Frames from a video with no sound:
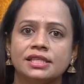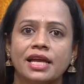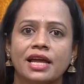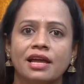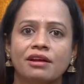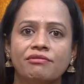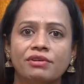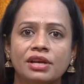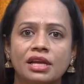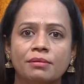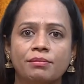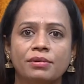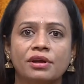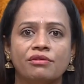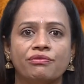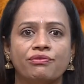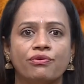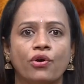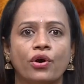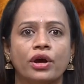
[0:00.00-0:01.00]
available
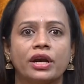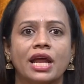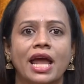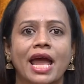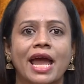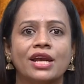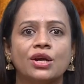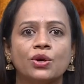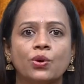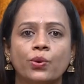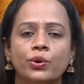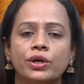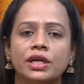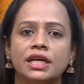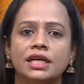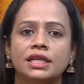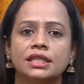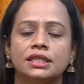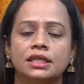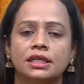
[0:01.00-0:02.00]
for
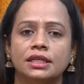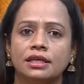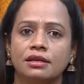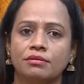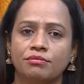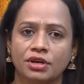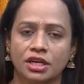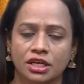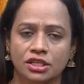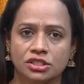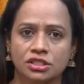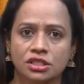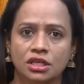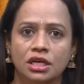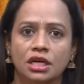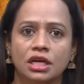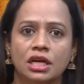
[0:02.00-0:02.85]
encoding the image.